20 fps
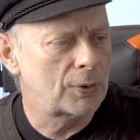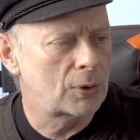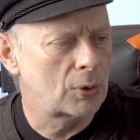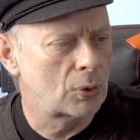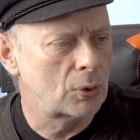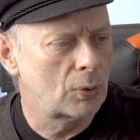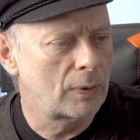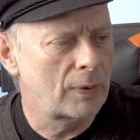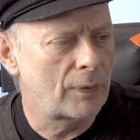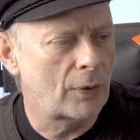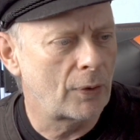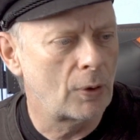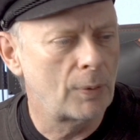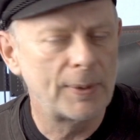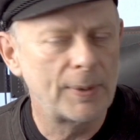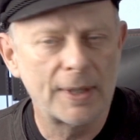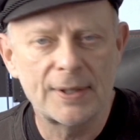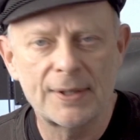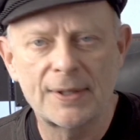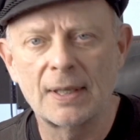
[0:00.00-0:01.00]
to do with
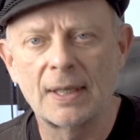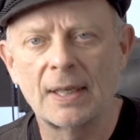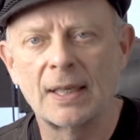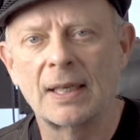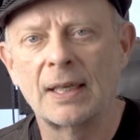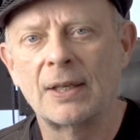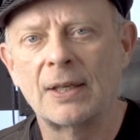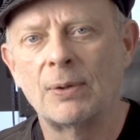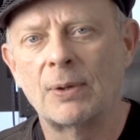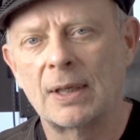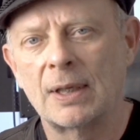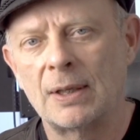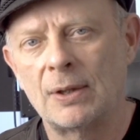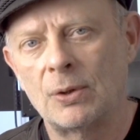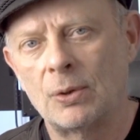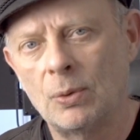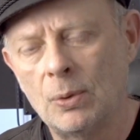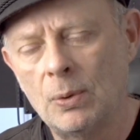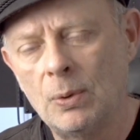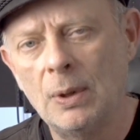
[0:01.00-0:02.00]
OBS, you can
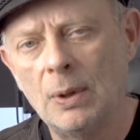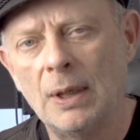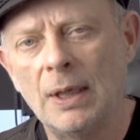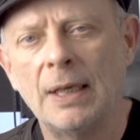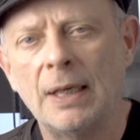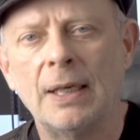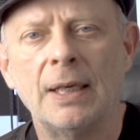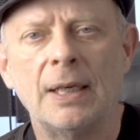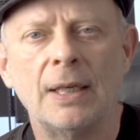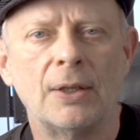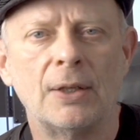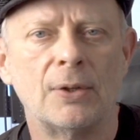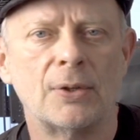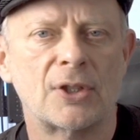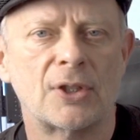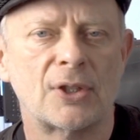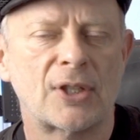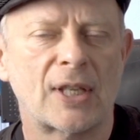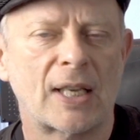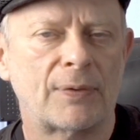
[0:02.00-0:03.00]
do. You
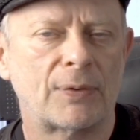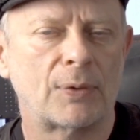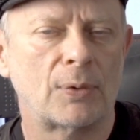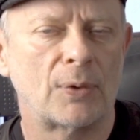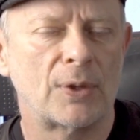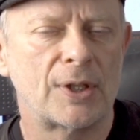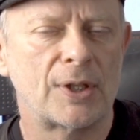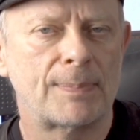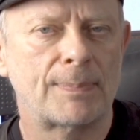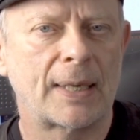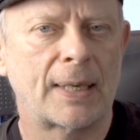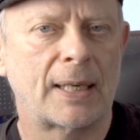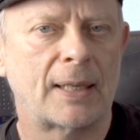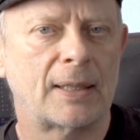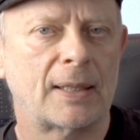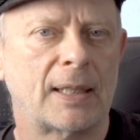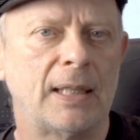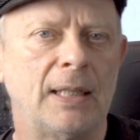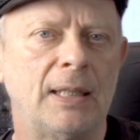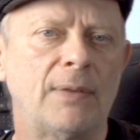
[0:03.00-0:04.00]
just have to
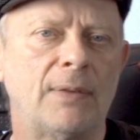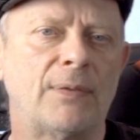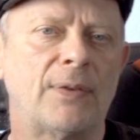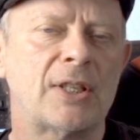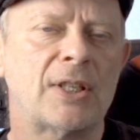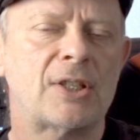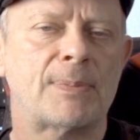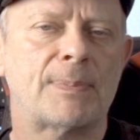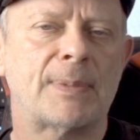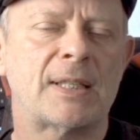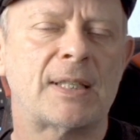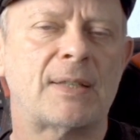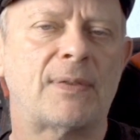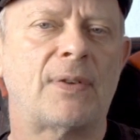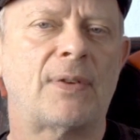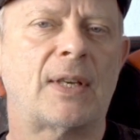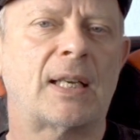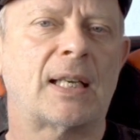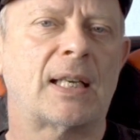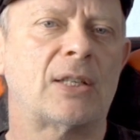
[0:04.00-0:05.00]
respect the interface
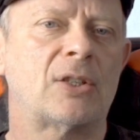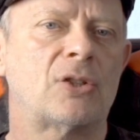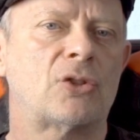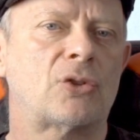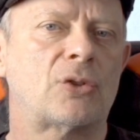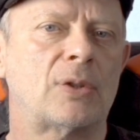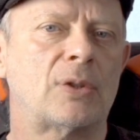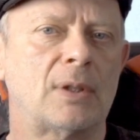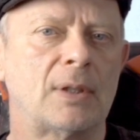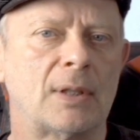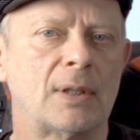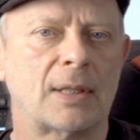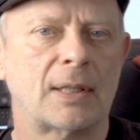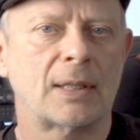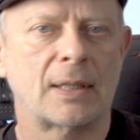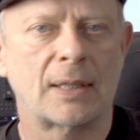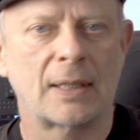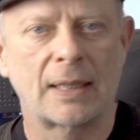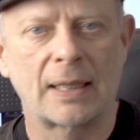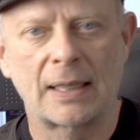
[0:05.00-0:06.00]
specification,
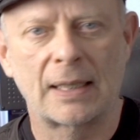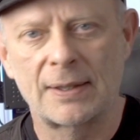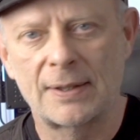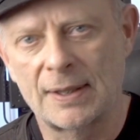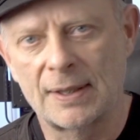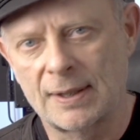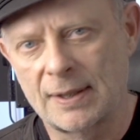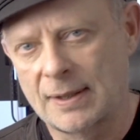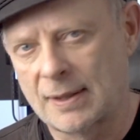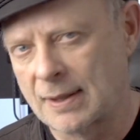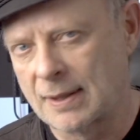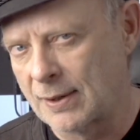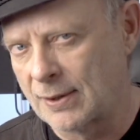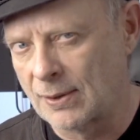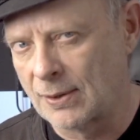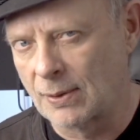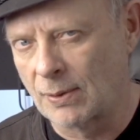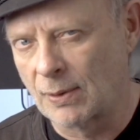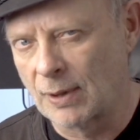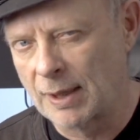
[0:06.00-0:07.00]
else
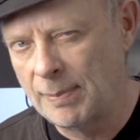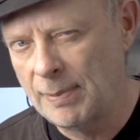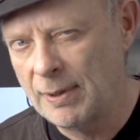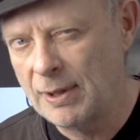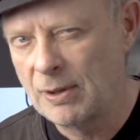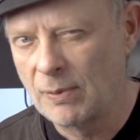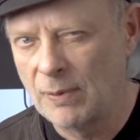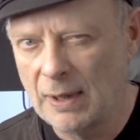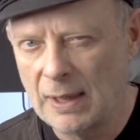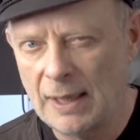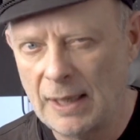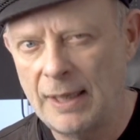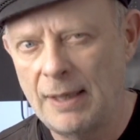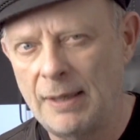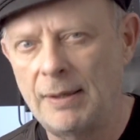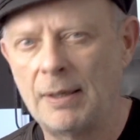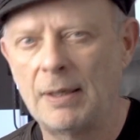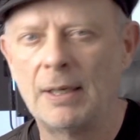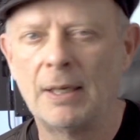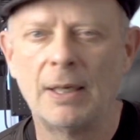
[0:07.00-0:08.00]
there's no limit really.
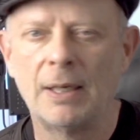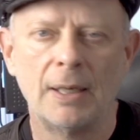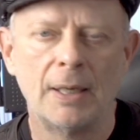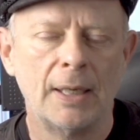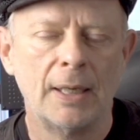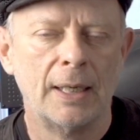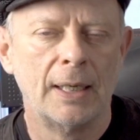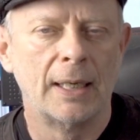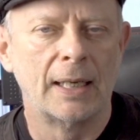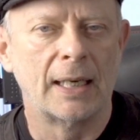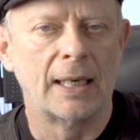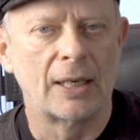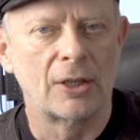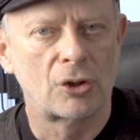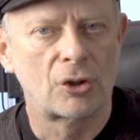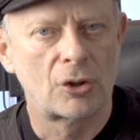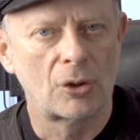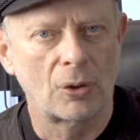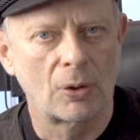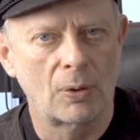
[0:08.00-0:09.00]
I
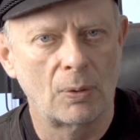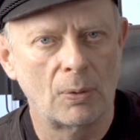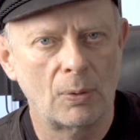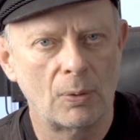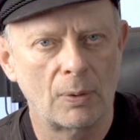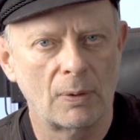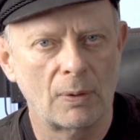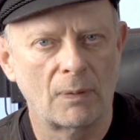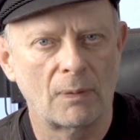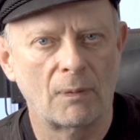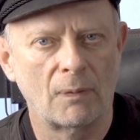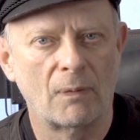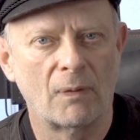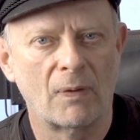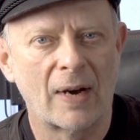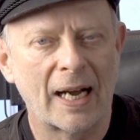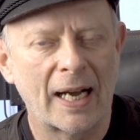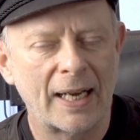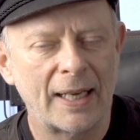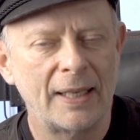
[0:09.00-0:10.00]
show
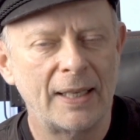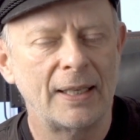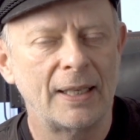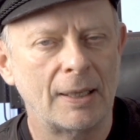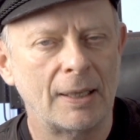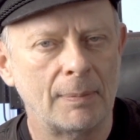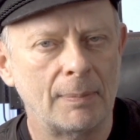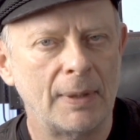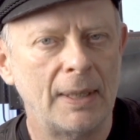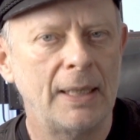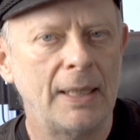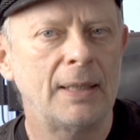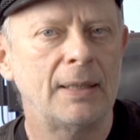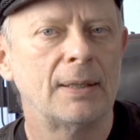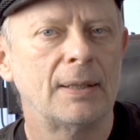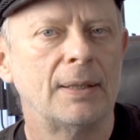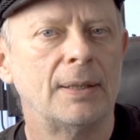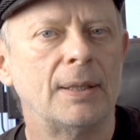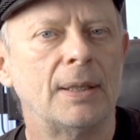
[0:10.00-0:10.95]
why in a minute.